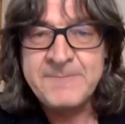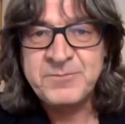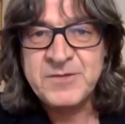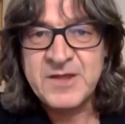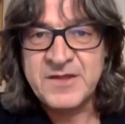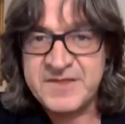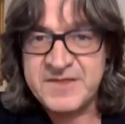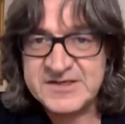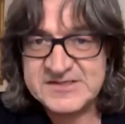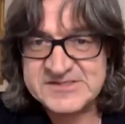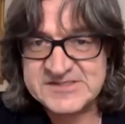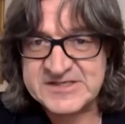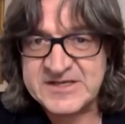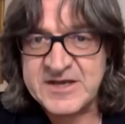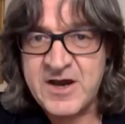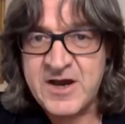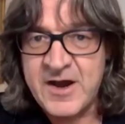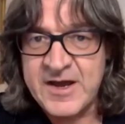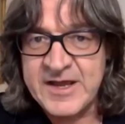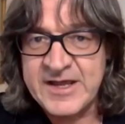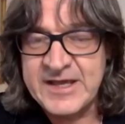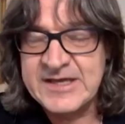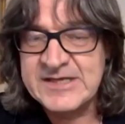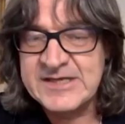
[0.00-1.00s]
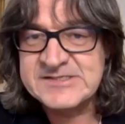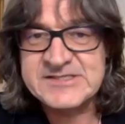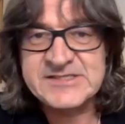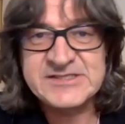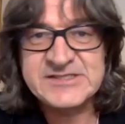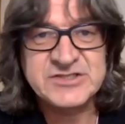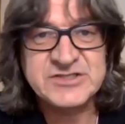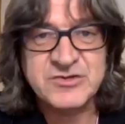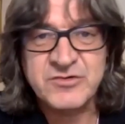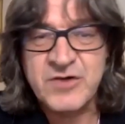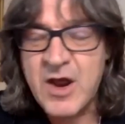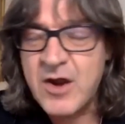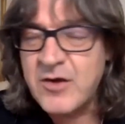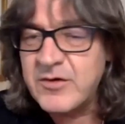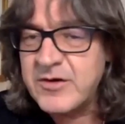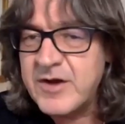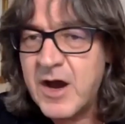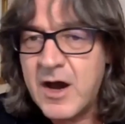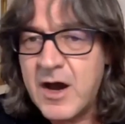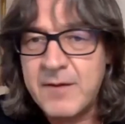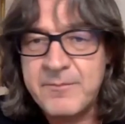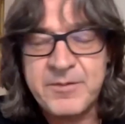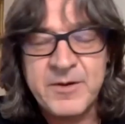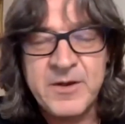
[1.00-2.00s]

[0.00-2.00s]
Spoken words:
this guy is. He's grown up